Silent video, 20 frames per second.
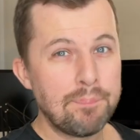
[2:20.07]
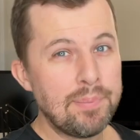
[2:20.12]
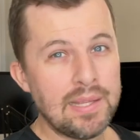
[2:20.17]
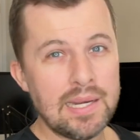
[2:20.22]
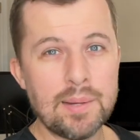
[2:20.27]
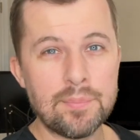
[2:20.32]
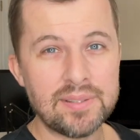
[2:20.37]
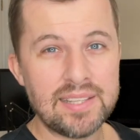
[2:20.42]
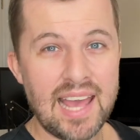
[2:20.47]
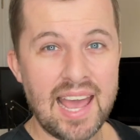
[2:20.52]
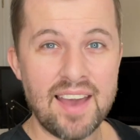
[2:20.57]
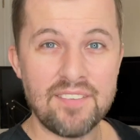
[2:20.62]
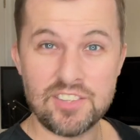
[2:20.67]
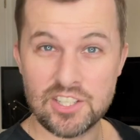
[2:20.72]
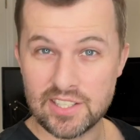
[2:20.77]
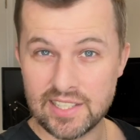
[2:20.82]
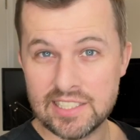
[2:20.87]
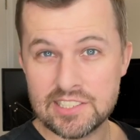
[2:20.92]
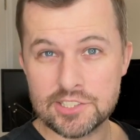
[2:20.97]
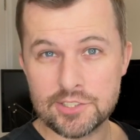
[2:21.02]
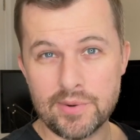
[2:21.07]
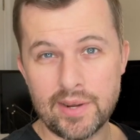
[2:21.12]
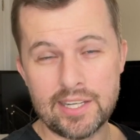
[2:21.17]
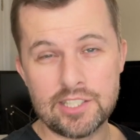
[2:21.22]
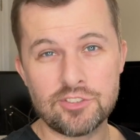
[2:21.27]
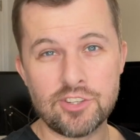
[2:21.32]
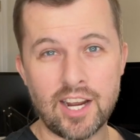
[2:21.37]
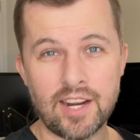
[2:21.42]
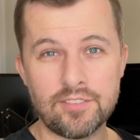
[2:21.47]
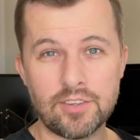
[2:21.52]
Being able to have your
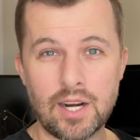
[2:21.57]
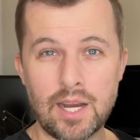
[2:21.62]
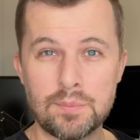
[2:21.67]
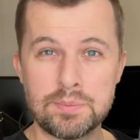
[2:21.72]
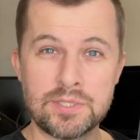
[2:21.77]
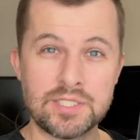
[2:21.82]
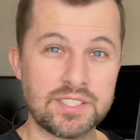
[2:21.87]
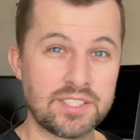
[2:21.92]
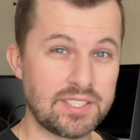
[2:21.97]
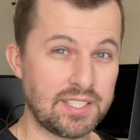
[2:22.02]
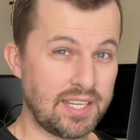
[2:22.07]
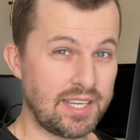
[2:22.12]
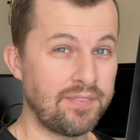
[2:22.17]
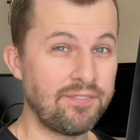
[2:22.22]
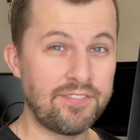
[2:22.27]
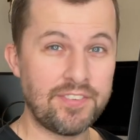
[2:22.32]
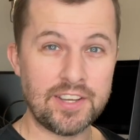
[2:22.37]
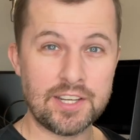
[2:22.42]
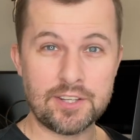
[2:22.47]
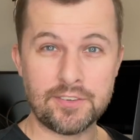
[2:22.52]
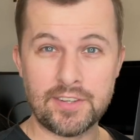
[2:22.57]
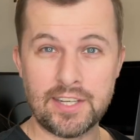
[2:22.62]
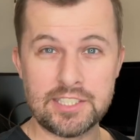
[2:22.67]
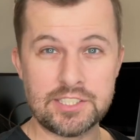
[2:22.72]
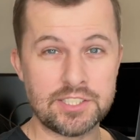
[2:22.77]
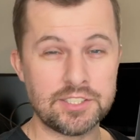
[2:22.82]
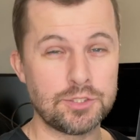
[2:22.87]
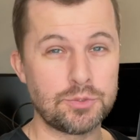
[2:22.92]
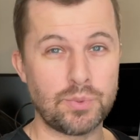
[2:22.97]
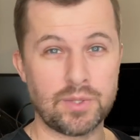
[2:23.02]
integrated driver options, the
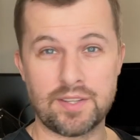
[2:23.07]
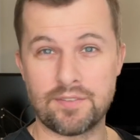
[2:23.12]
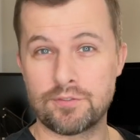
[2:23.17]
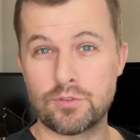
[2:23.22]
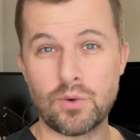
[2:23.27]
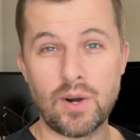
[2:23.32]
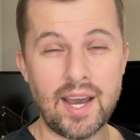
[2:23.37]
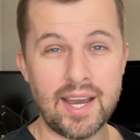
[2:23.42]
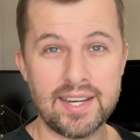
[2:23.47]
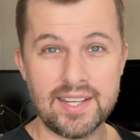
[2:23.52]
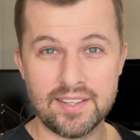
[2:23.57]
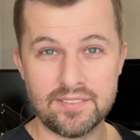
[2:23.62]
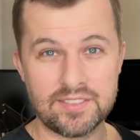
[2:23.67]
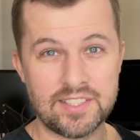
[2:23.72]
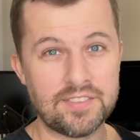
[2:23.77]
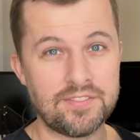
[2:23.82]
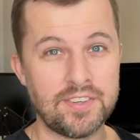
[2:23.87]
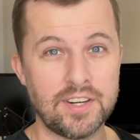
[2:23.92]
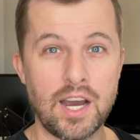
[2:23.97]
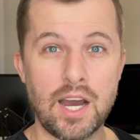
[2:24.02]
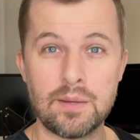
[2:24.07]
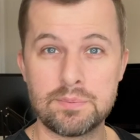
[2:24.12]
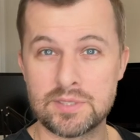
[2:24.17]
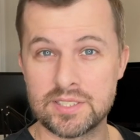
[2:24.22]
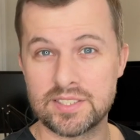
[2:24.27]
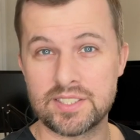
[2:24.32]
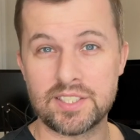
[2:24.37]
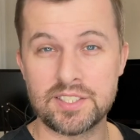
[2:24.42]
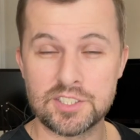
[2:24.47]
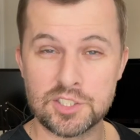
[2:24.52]
configurations with a variety of different
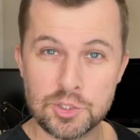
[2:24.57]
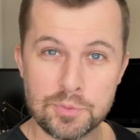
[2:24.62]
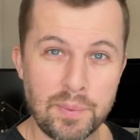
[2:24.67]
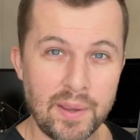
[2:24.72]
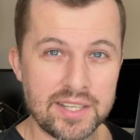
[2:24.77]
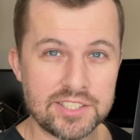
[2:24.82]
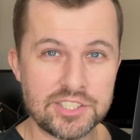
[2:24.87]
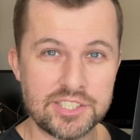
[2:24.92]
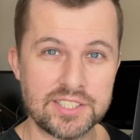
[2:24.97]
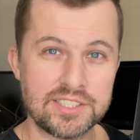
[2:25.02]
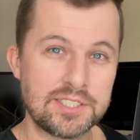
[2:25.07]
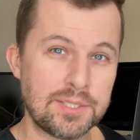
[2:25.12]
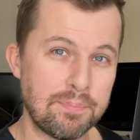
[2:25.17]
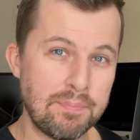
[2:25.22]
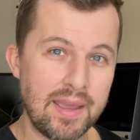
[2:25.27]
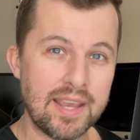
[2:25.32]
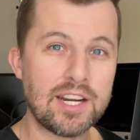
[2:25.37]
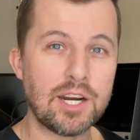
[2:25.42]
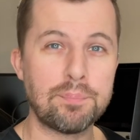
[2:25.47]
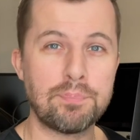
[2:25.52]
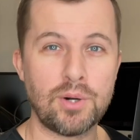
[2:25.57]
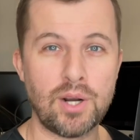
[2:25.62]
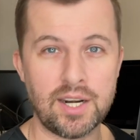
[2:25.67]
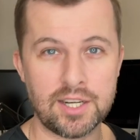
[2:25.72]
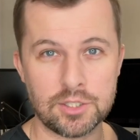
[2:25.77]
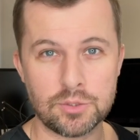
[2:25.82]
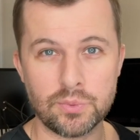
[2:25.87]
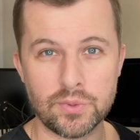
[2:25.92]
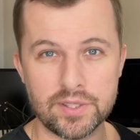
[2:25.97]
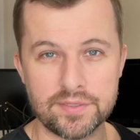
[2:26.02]
options on the spec sheet to make our
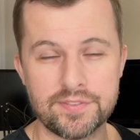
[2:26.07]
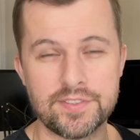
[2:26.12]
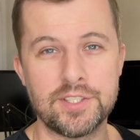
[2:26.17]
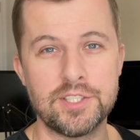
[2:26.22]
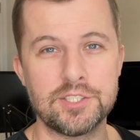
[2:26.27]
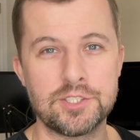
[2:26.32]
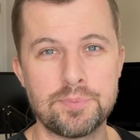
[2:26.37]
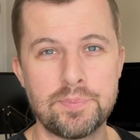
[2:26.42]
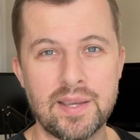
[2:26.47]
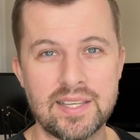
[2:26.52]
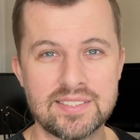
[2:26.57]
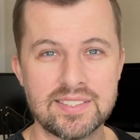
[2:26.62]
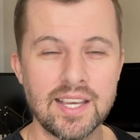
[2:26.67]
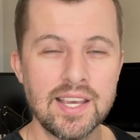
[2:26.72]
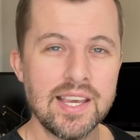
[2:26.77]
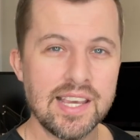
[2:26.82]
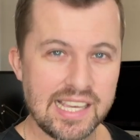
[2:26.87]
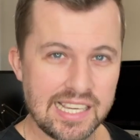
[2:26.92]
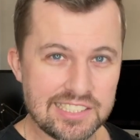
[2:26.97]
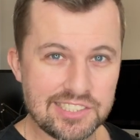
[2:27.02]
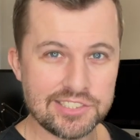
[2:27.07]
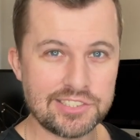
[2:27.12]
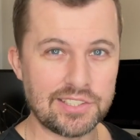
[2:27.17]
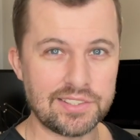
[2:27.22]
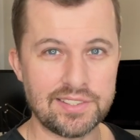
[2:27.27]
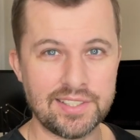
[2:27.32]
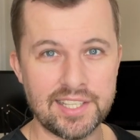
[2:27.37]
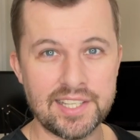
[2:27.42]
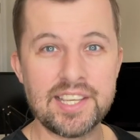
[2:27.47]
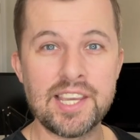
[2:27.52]
product work for your space is
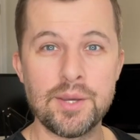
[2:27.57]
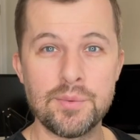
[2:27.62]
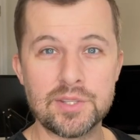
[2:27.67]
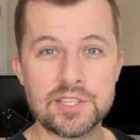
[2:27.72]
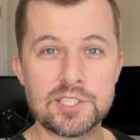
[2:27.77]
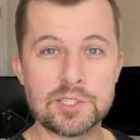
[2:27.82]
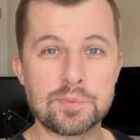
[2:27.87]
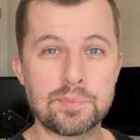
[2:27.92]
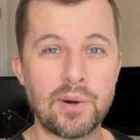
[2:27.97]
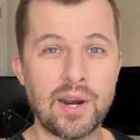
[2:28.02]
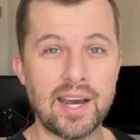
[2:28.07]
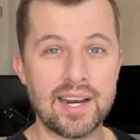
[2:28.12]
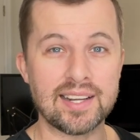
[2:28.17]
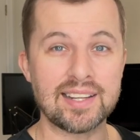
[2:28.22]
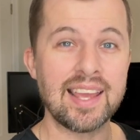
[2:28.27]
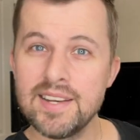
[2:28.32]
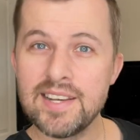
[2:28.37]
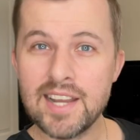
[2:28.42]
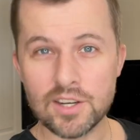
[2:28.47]
certainly key with this product.